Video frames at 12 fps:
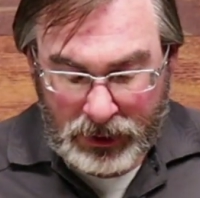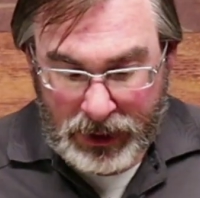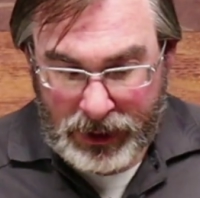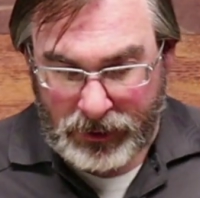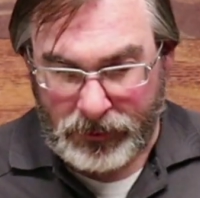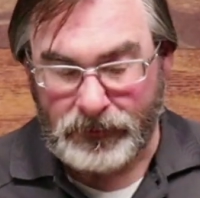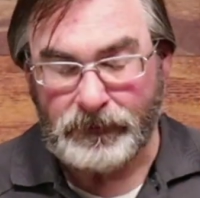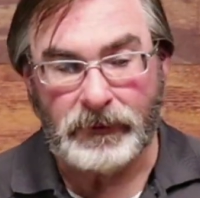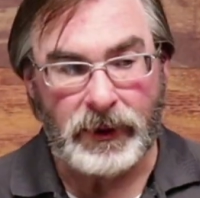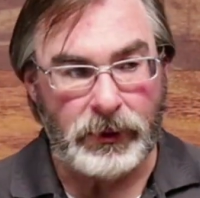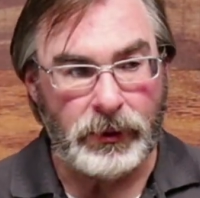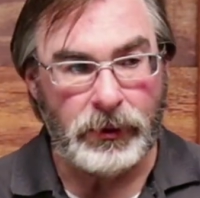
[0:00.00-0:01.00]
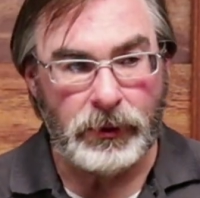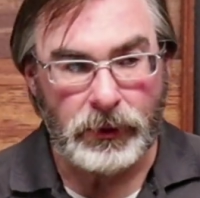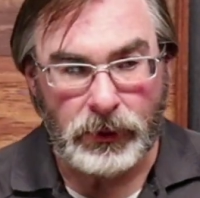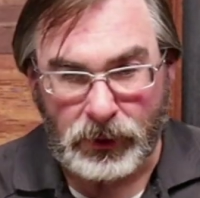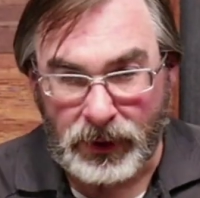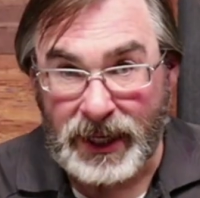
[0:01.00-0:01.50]
yeah,
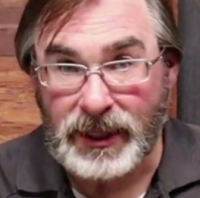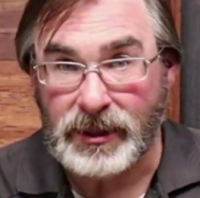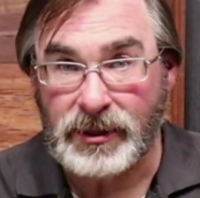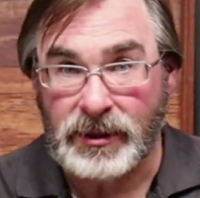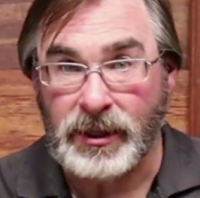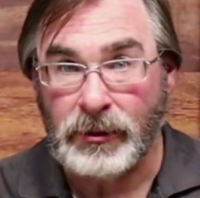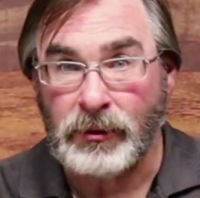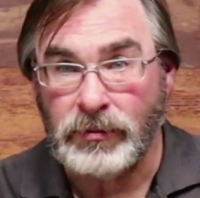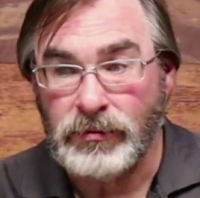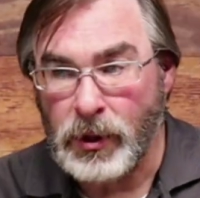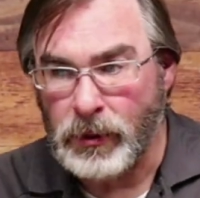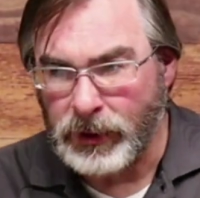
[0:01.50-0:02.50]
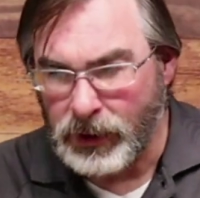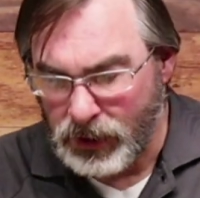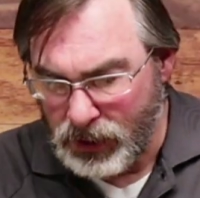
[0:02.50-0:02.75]
it's still going.